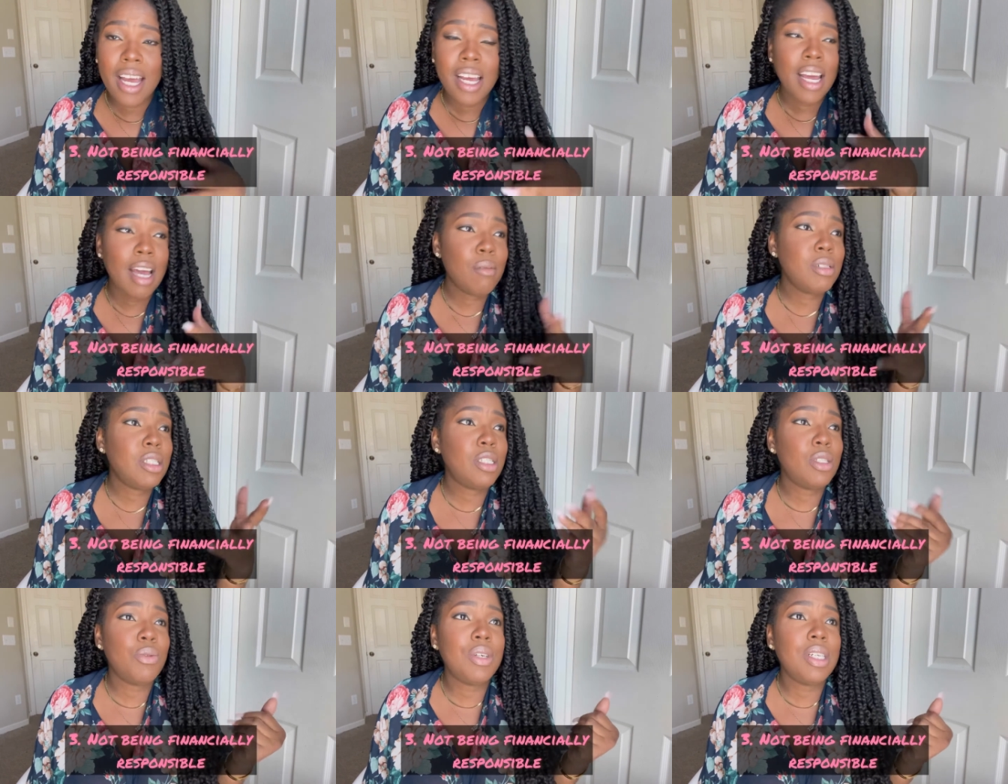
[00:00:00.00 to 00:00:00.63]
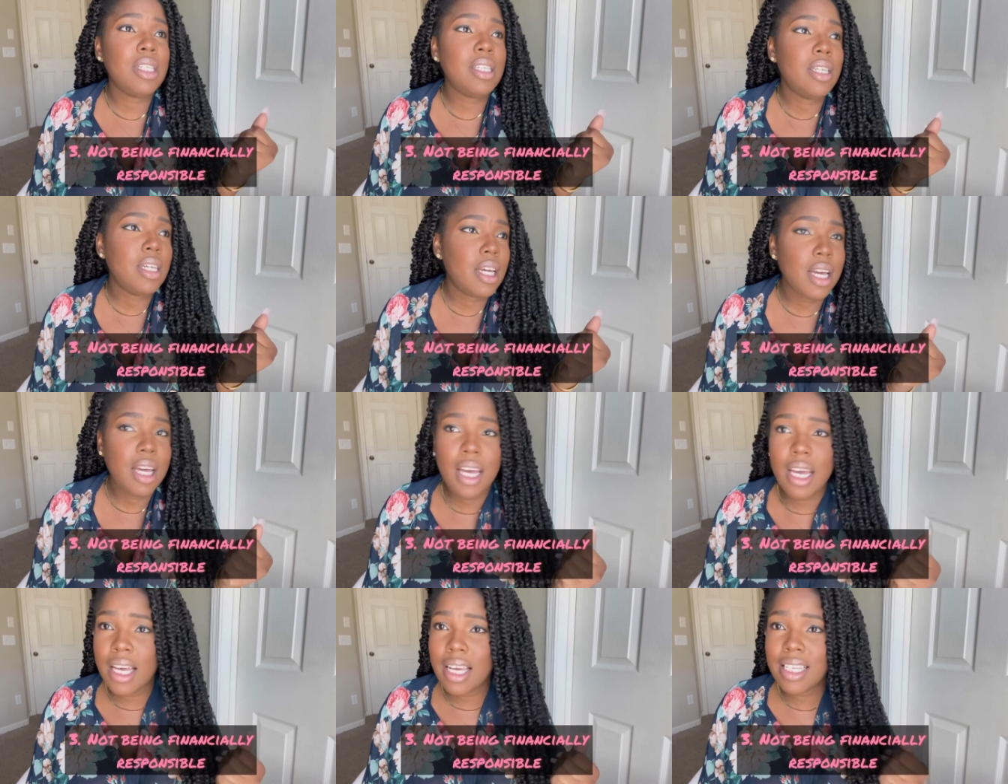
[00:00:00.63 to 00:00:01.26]
They was doing
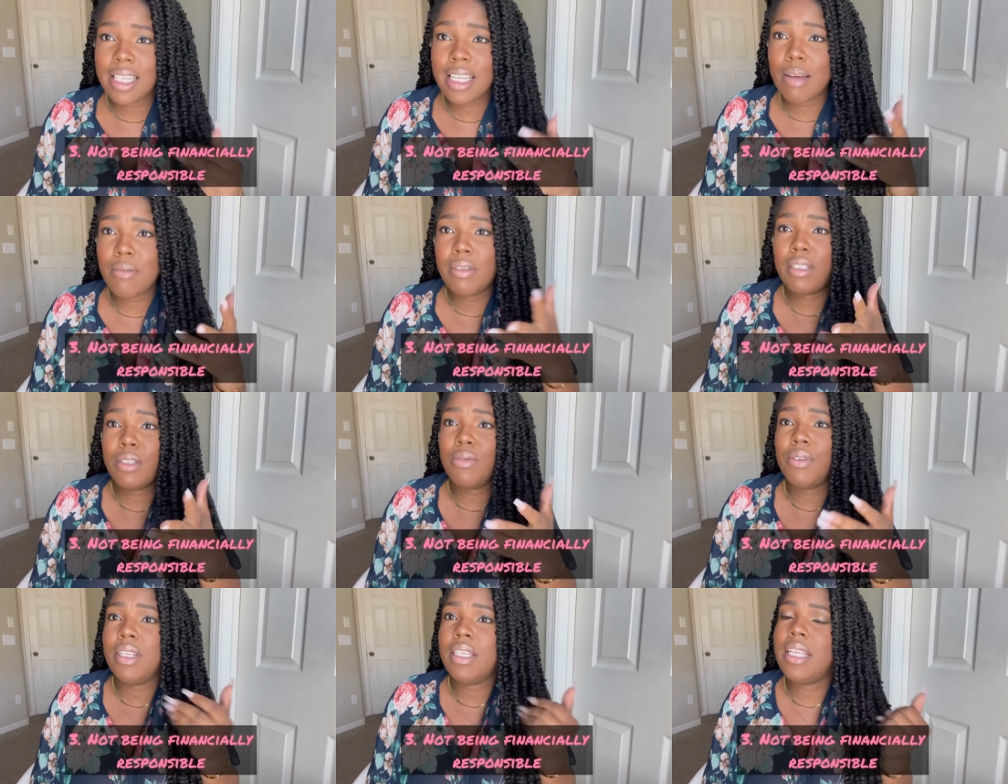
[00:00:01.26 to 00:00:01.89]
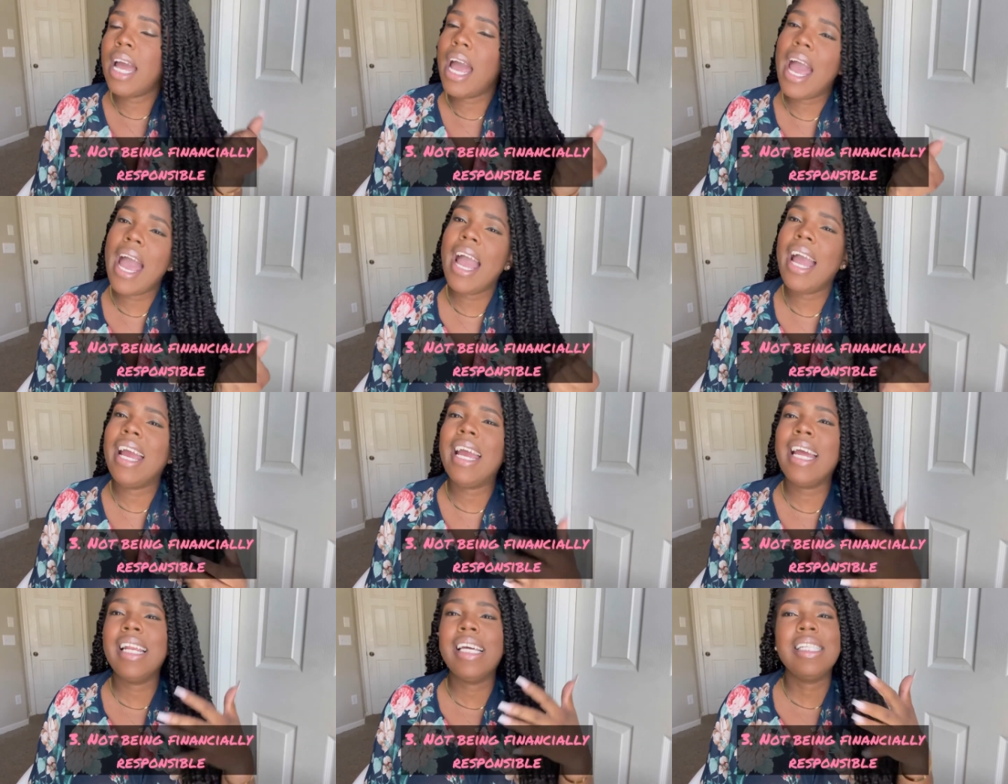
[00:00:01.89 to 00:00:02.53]
this. They was doing
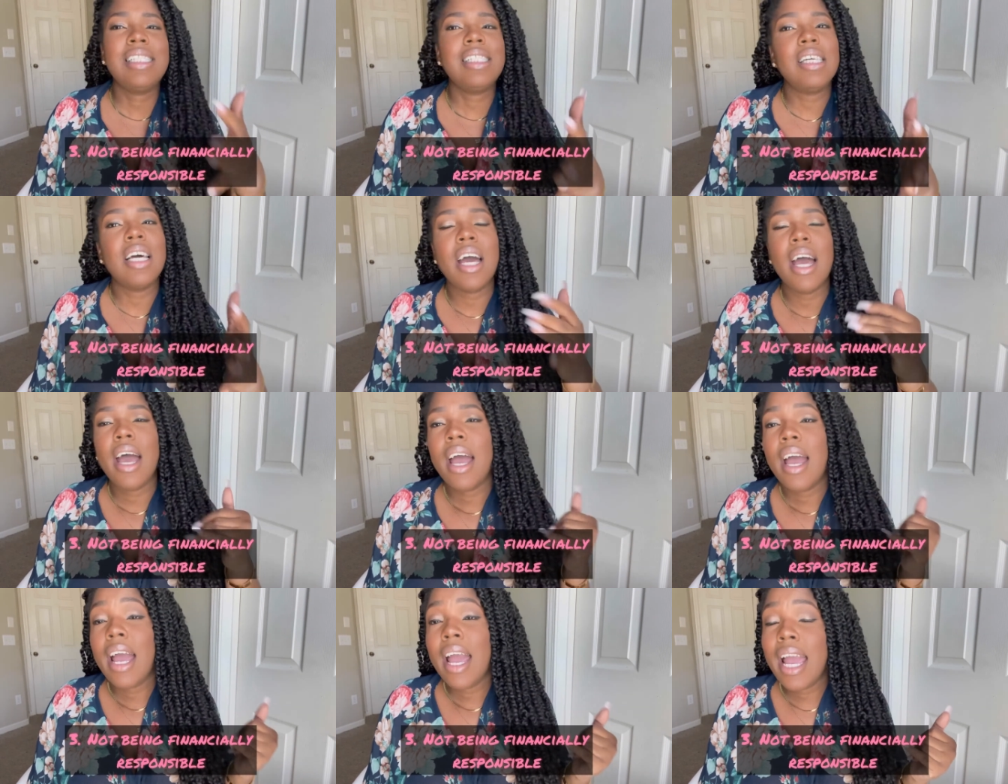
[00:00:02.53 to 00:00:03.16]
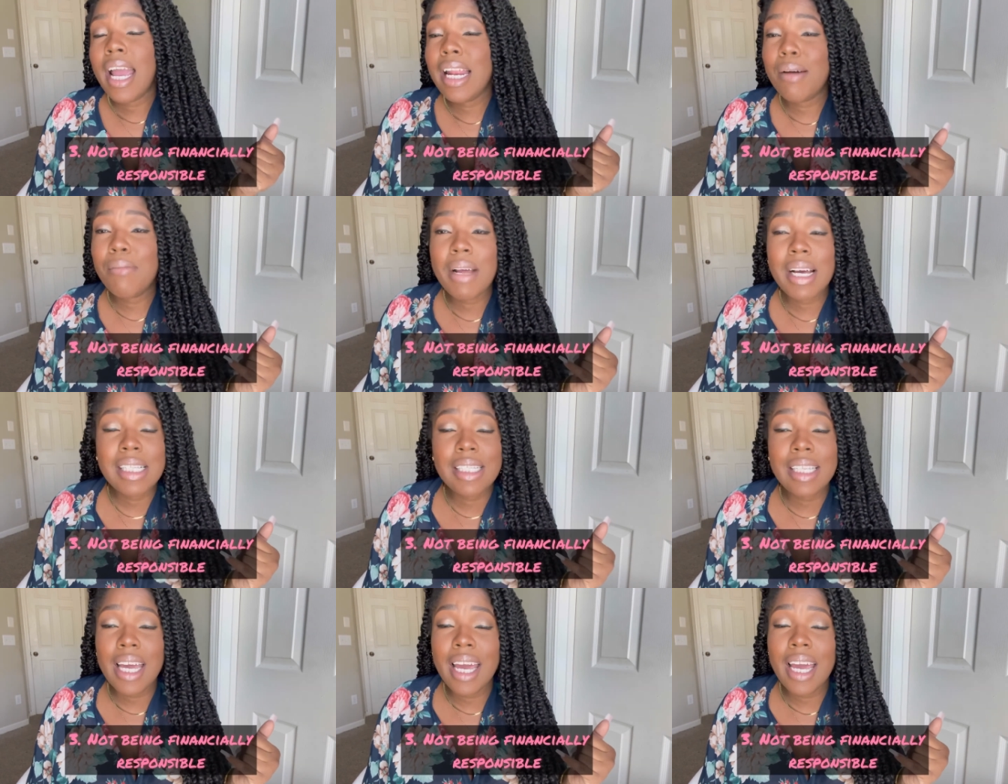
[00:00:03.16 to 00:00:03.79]
that. And it's and I'm
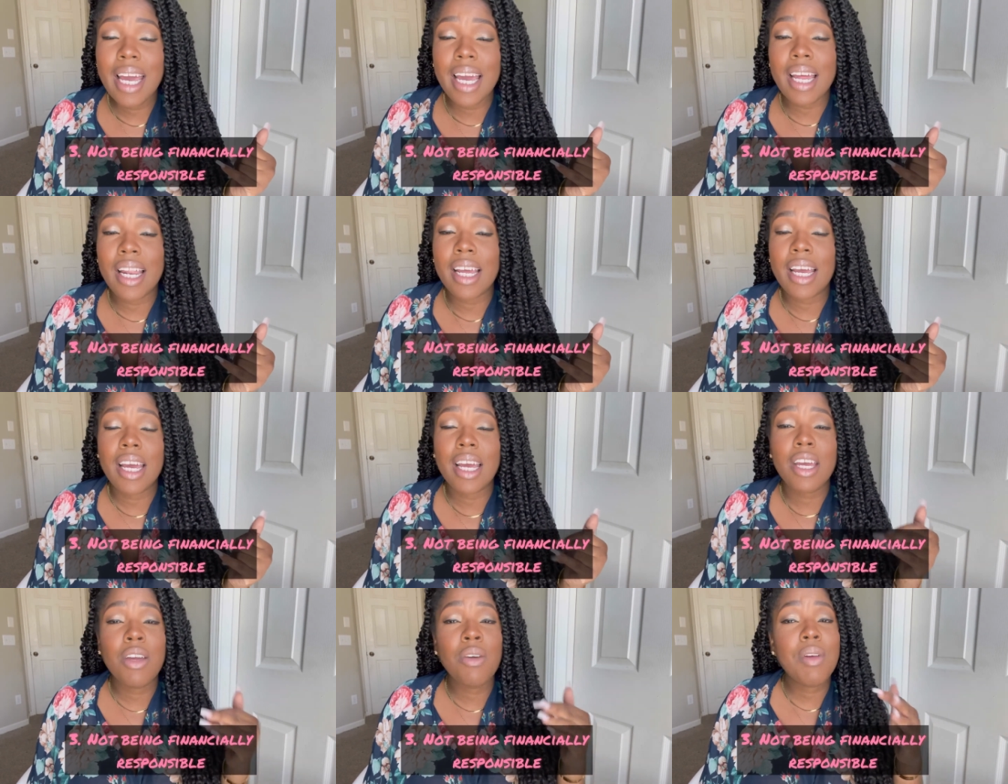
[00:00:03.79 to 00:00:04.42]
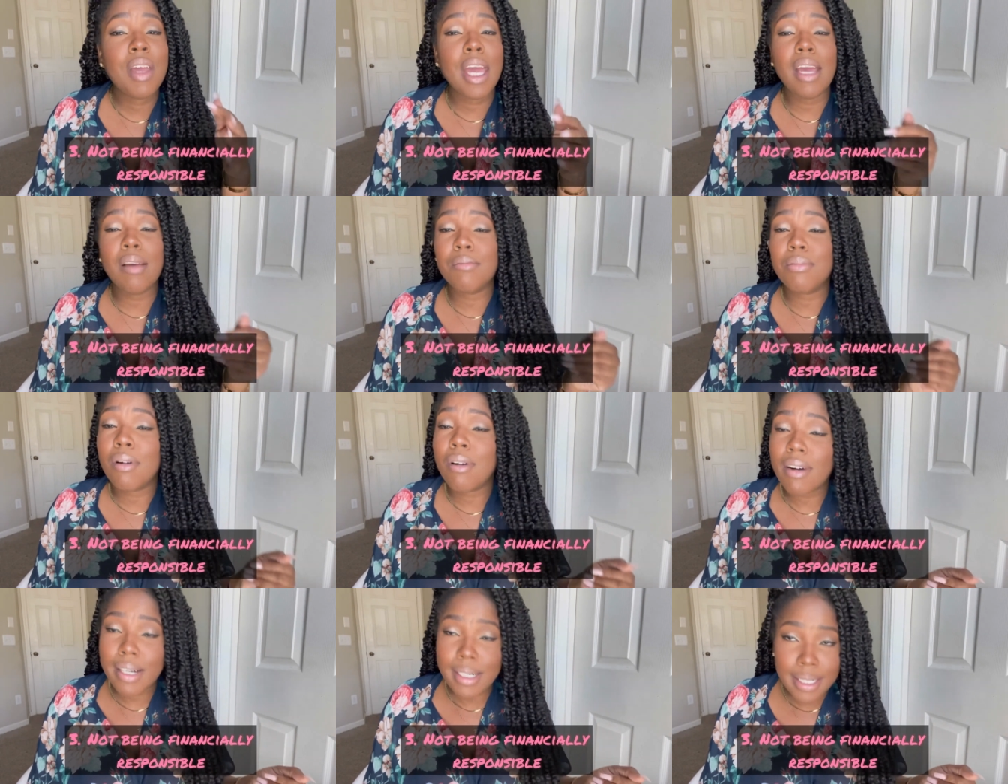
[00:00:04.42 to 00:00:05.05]
not saying you can't
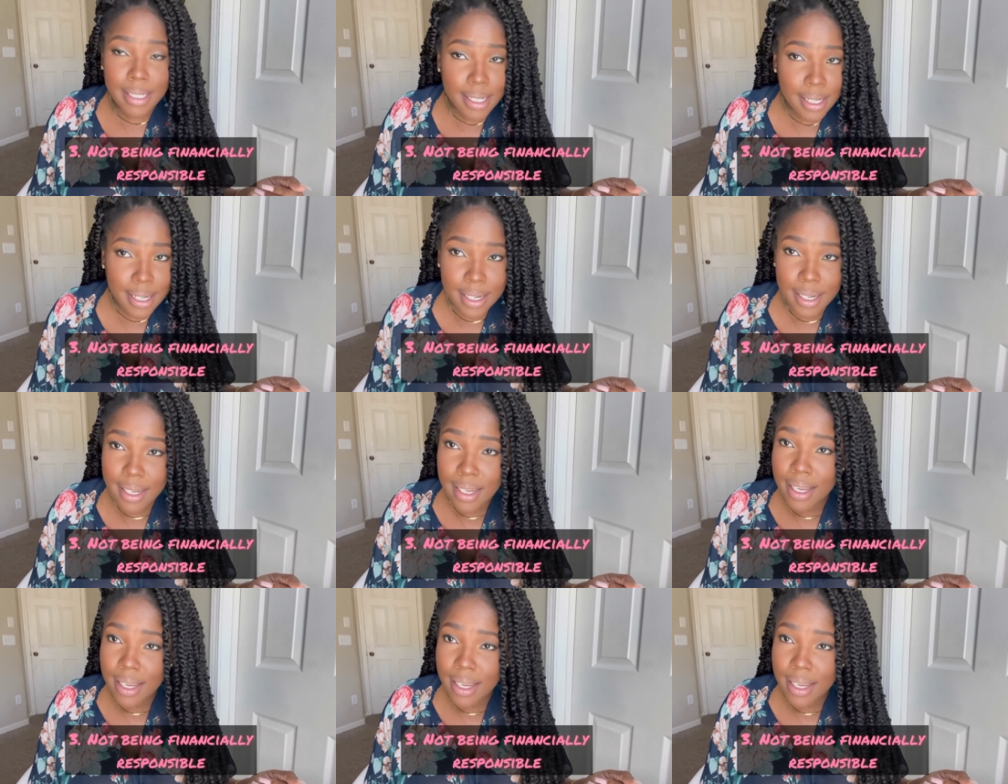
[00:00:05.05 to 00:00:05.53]
party.